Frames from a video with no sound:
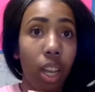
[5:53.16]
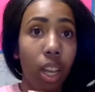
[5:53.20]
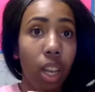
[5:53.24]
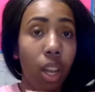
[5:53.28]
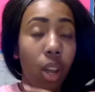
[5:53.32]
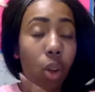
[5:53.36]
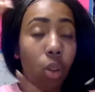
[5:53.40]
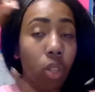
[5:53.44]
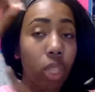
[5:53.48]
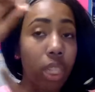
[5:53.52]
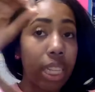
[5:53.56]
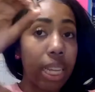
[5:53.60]

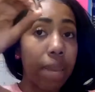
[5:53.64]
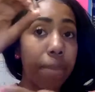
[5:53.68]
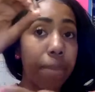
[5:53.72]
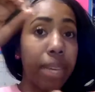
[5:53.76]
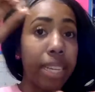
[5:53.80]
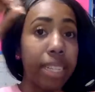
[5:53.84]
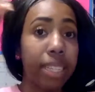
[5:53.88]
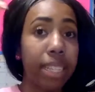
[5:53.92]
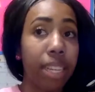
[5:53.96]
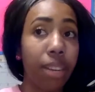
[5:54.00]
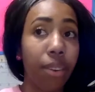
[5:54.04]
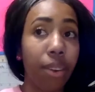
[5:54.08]
holding up
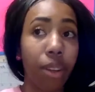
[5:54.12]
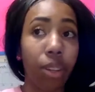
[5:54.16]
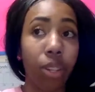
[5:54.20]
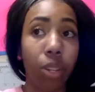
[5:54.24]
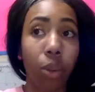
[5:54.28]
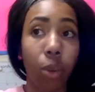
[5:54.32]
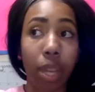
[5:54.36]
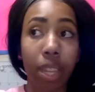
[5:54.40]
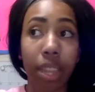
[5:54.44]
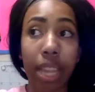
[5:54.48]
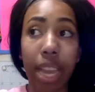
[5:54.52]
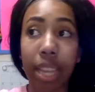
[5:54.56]
that 0,
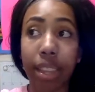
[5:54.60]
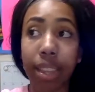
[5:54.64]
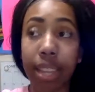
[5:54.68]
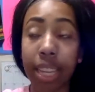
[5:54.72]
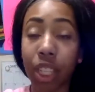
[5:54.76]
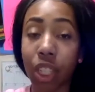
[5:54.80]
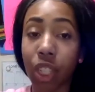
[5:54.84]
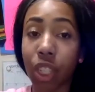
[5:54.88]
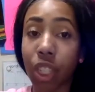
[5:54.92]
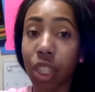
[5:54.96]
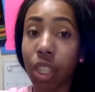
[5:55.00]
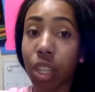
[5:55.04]
knowing that they
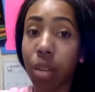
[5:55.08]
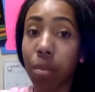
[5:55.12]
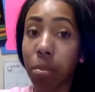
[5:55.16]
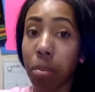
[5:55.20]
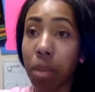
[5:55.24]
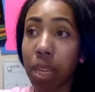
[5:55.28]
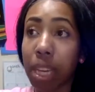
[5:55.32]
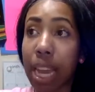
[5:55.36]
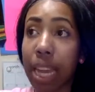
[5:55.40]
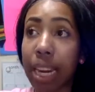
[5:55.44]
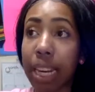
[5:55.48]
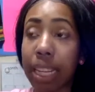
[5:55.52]
should
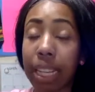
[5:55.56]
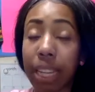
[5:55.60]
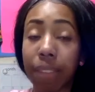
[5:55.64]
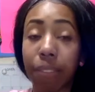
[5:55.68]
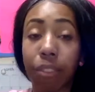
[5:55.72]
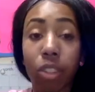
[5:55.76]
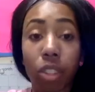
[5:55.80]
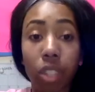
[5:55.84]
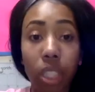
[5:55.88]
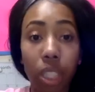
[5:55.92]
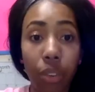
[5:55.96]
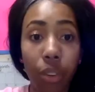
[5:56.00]
be at a
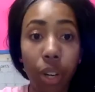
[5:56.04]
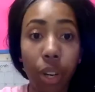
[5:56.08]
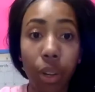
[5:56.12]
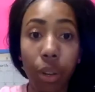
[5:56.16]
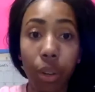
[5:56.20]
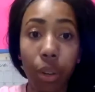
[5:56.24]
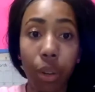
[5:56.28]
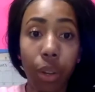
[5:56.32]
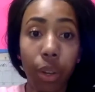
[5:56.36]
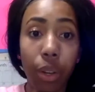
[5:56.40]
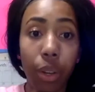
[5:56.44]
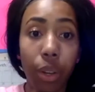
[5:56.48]
level
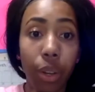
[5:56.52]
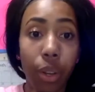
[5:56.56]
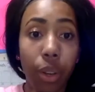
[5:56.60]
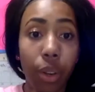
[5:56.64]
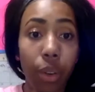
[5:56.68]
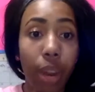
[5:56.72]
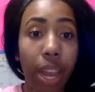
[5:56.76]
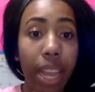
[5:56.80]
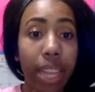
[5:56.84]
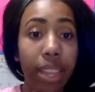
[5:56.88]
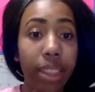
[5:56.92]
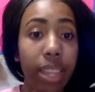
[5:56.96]
0,
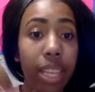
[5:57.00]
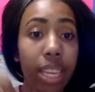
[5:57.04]
right?